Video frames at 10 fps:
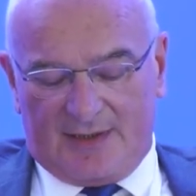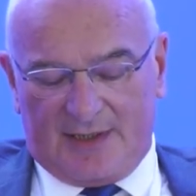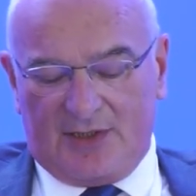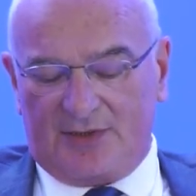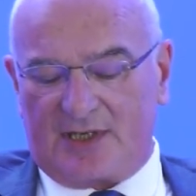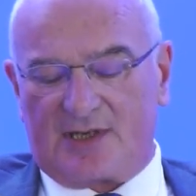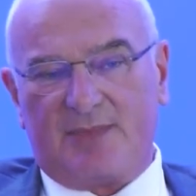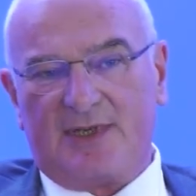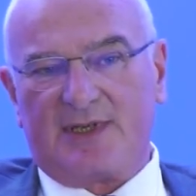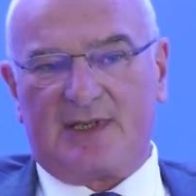did not
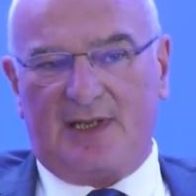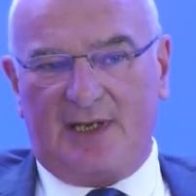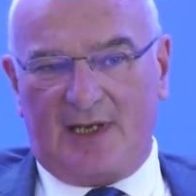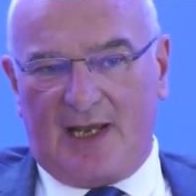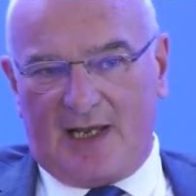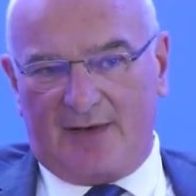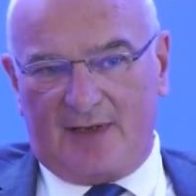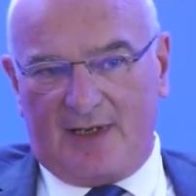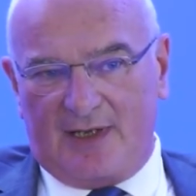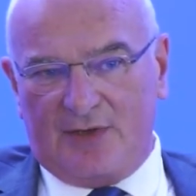explicitly
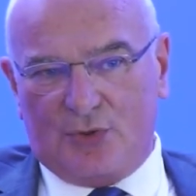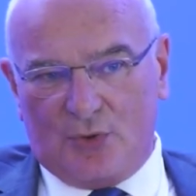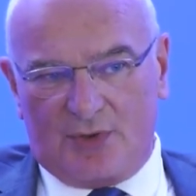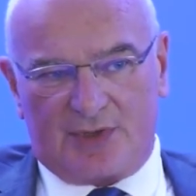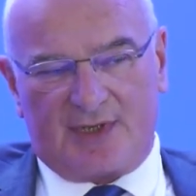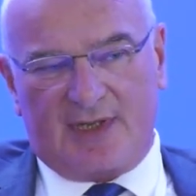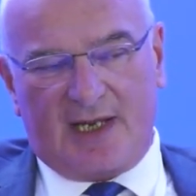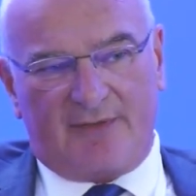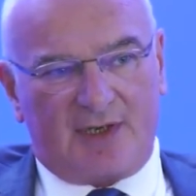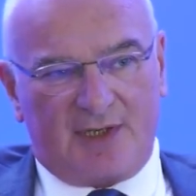endorse
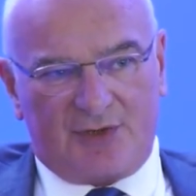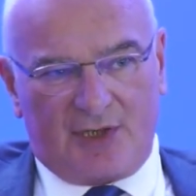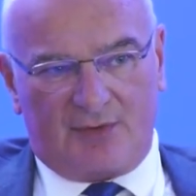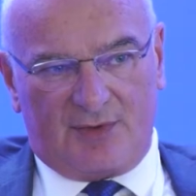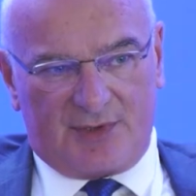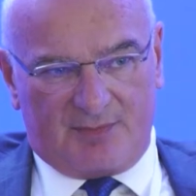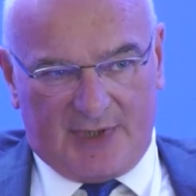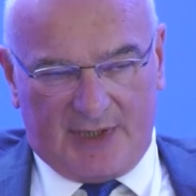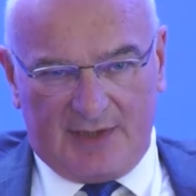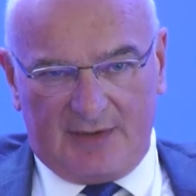the Advocate General's
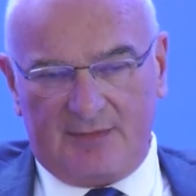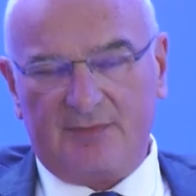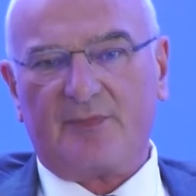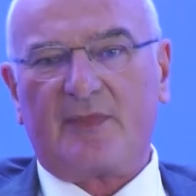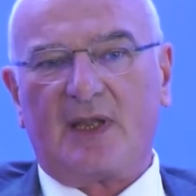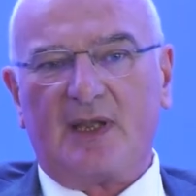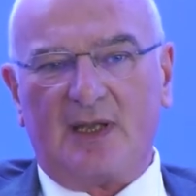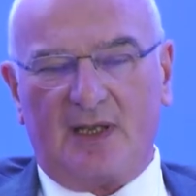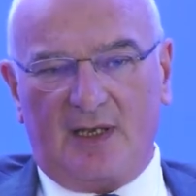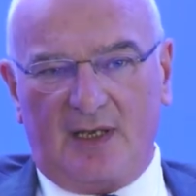opinion.
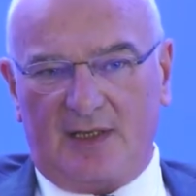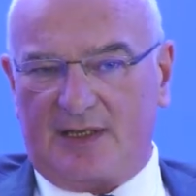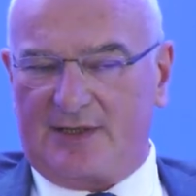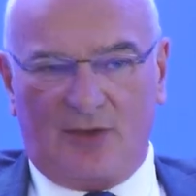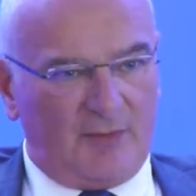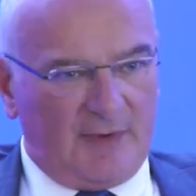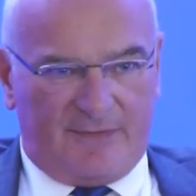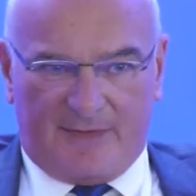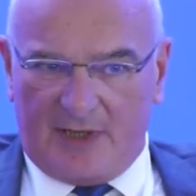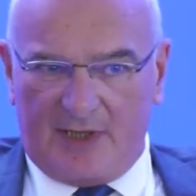It did not
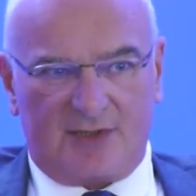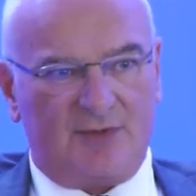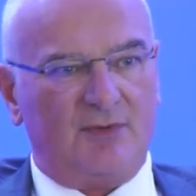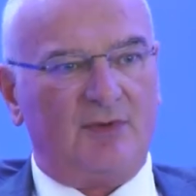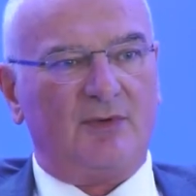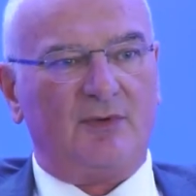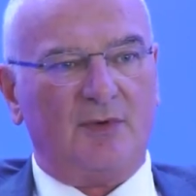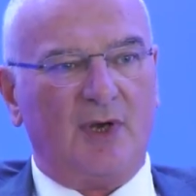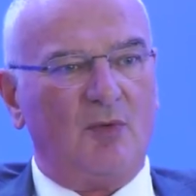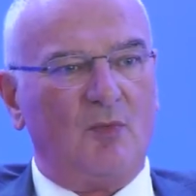refer to
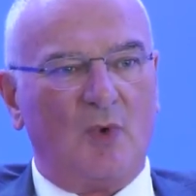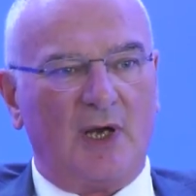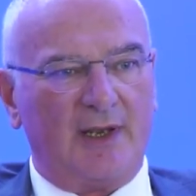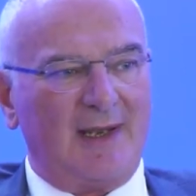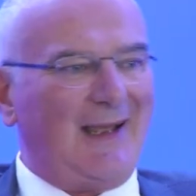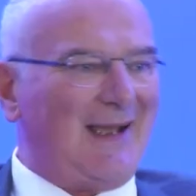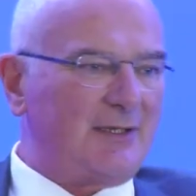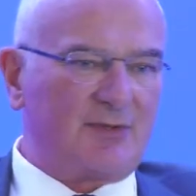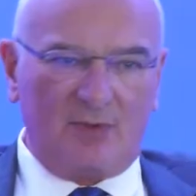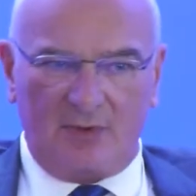Rome 1
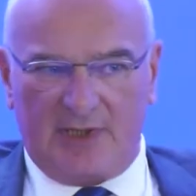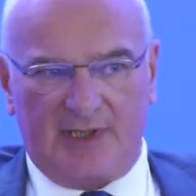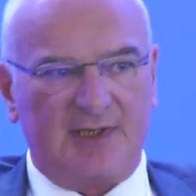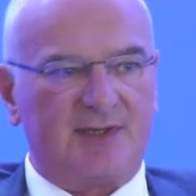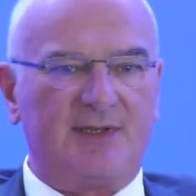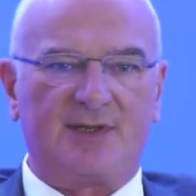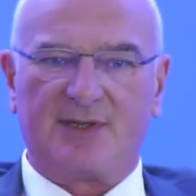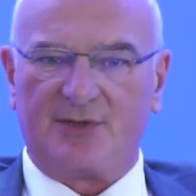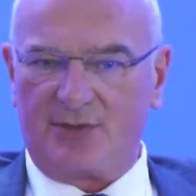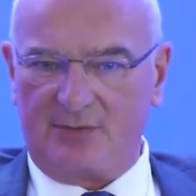at all in its
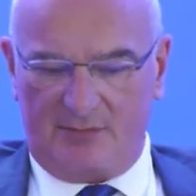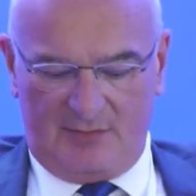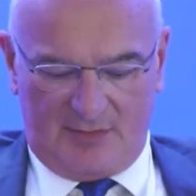decision